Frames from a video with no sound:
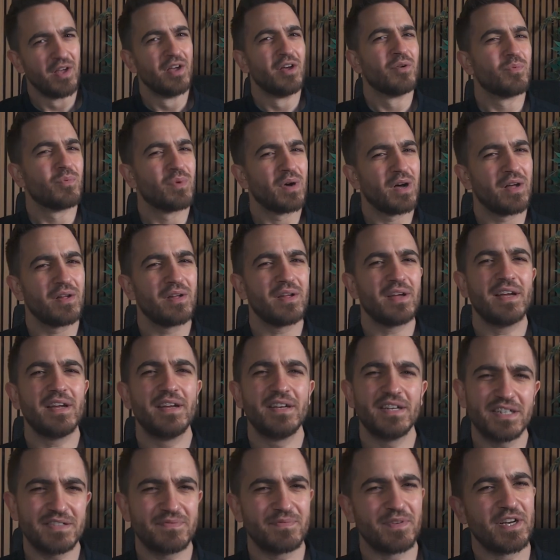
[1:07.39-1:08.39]
Well, in
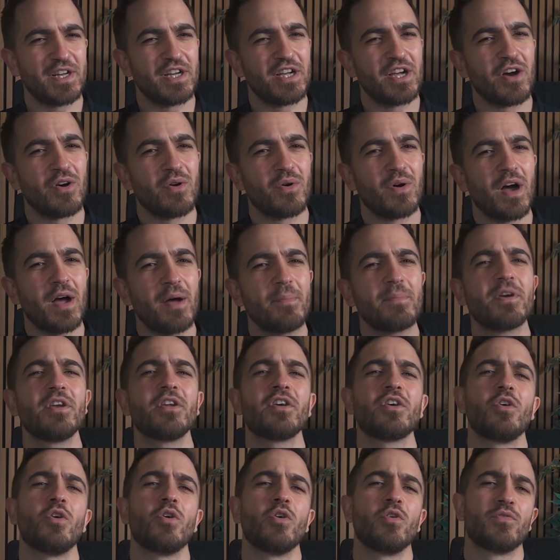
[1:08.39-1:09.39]
this video, I'm going to
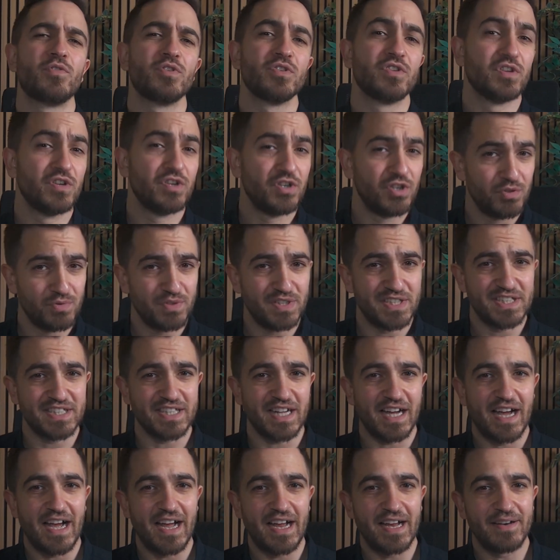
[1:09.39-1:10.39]
go over the new
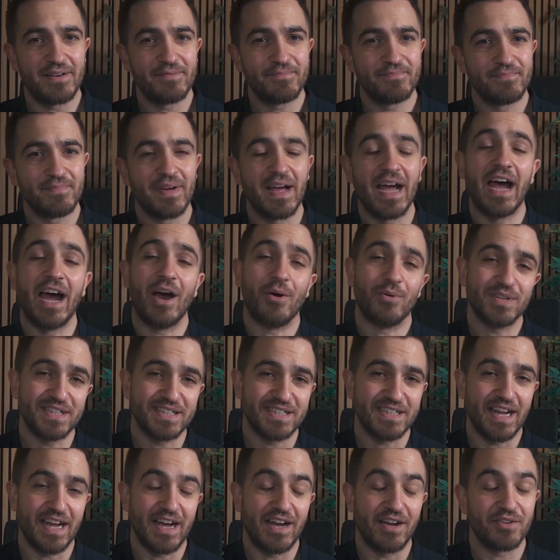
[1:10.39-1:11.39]
design, how it
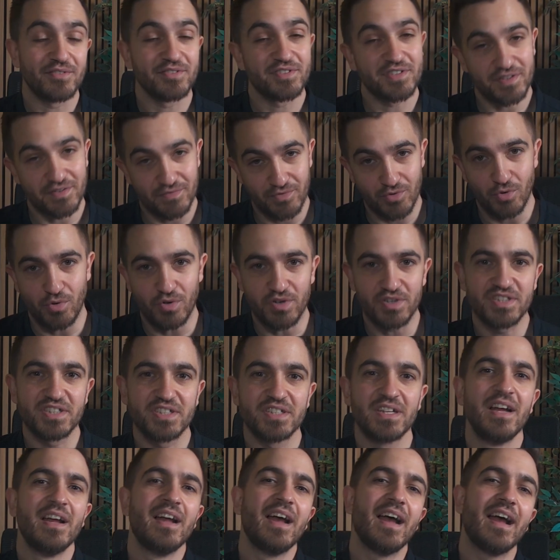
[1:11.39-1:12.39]
sounds, of course,
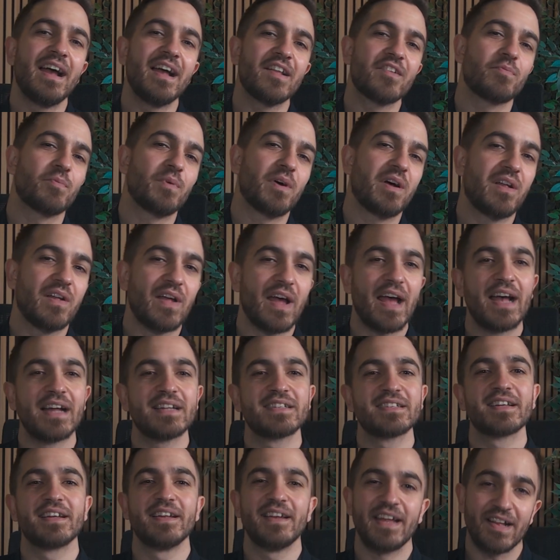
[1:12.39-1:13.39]
as well
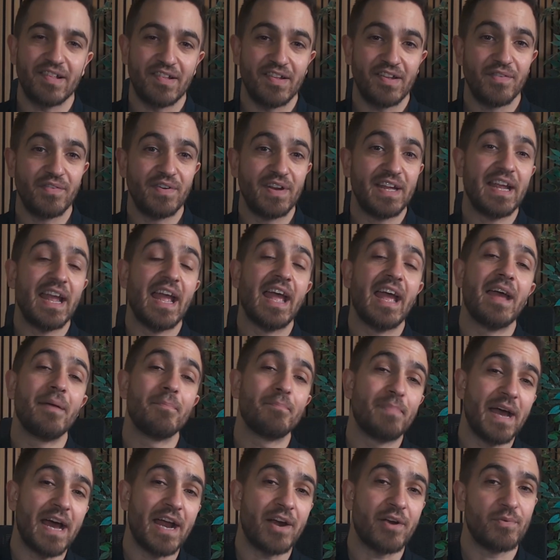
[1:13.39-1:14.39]
as connectivity and
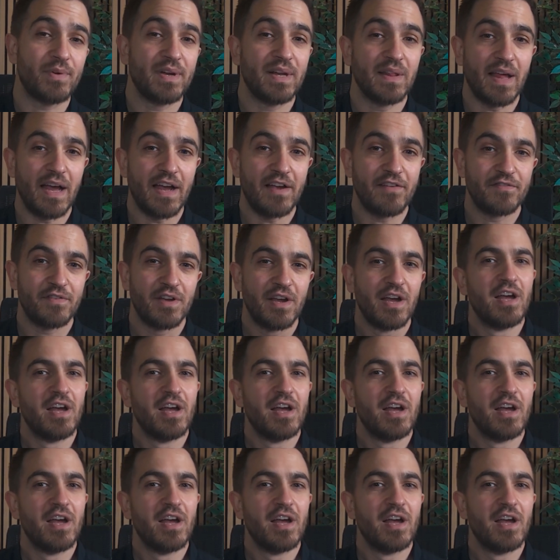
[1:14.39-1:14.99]
battery life.